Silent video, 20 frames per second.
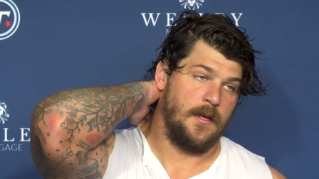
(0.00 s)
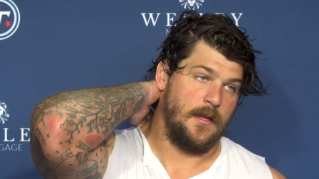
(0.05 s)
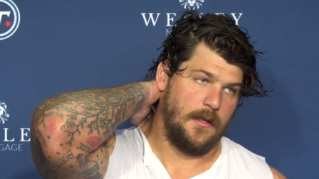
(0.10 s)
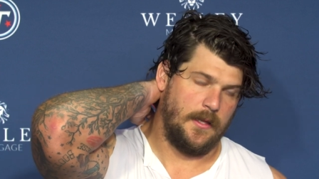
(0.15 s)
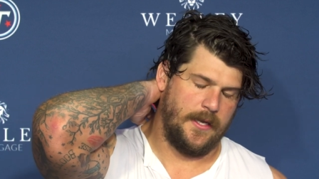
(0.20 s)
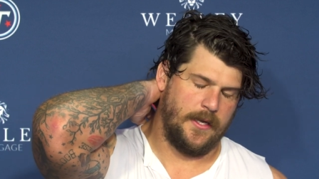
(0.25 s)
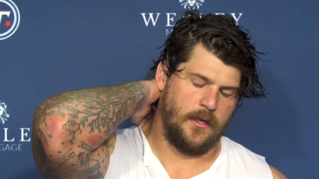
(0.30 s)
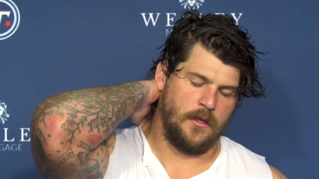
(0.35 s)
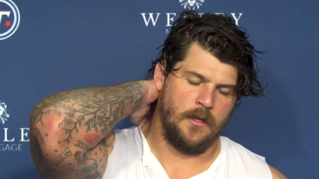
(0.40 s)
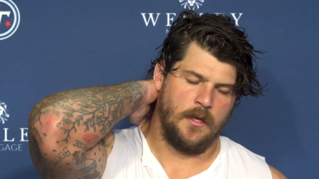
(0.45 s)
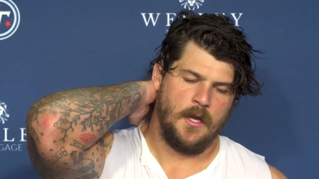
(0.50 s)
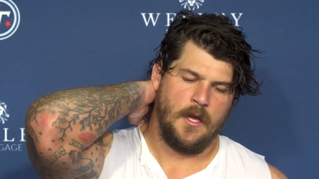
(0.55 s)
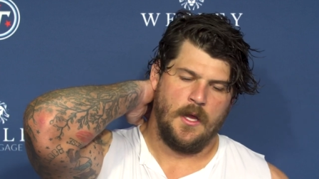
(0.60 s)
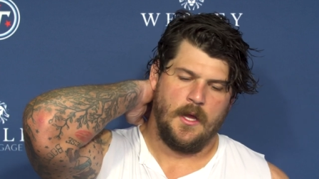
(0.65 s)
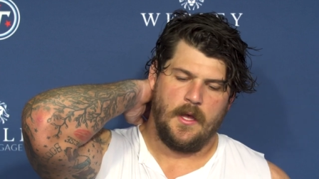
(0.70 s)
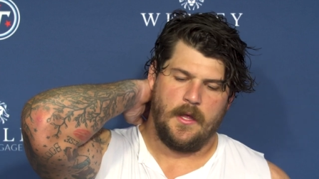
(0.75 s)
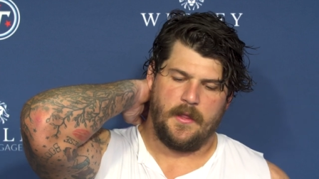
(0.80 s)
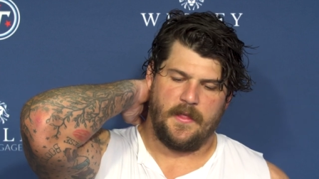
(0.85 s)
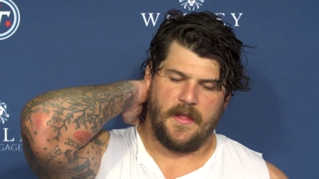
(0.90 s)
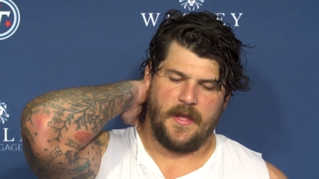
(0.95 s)
legal,
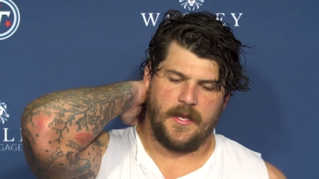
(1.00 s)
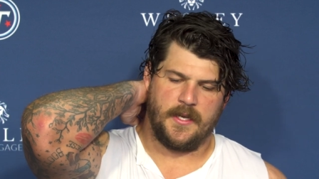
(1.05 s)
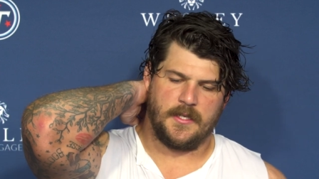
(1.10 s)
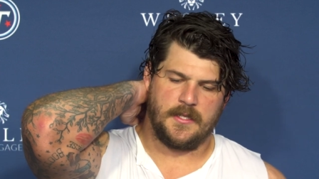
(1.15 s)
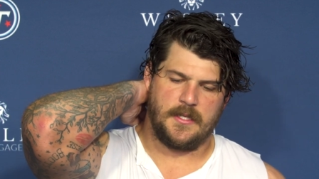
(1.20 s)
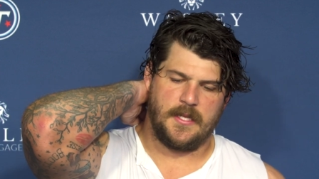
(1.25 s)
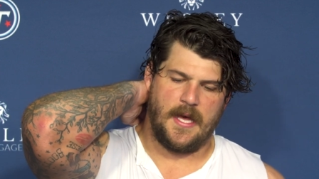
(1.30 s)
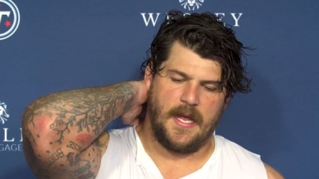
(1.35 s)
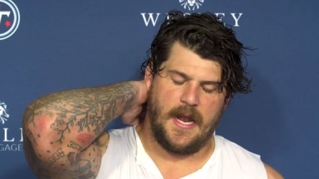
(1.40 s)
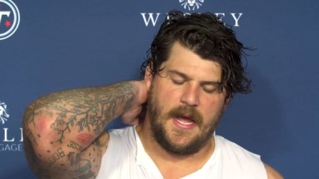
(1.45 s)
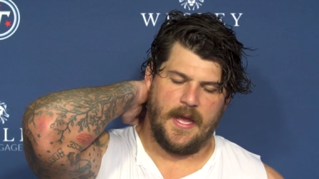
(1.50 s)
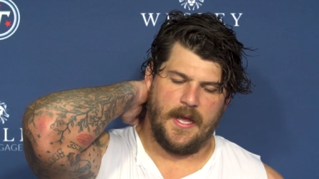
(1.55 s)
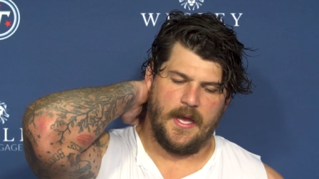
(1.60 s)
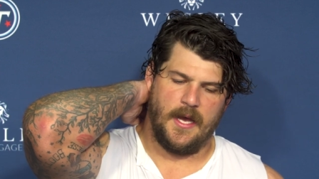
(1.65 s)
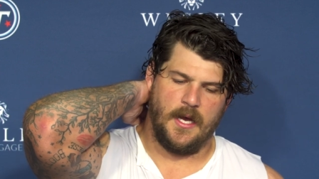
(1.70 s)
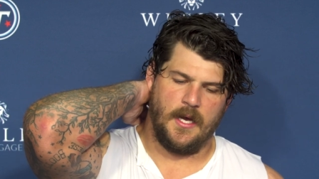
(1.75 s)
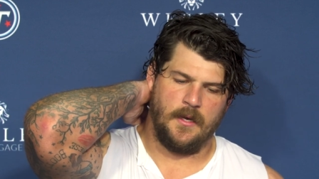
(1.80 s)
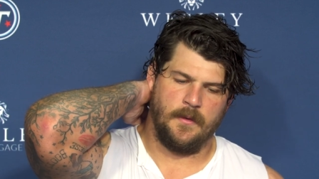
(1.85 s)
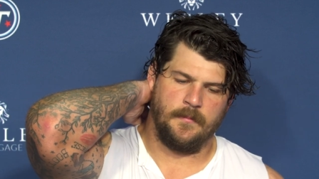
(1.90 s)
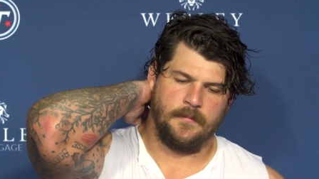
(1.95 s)
things that
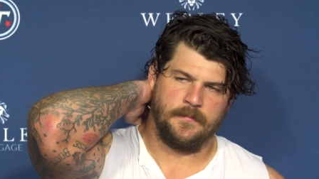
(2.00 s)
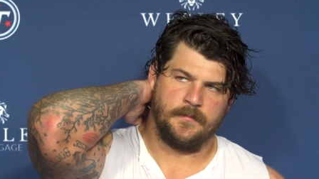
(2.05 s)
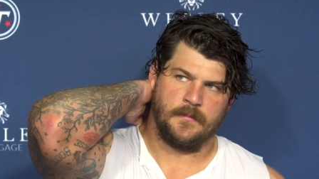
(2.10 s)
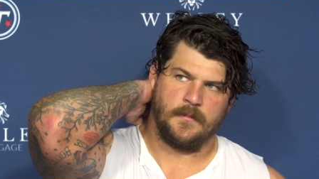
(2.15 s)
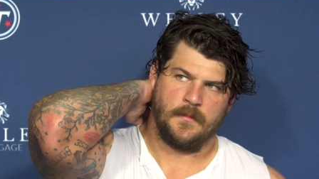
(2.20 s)
I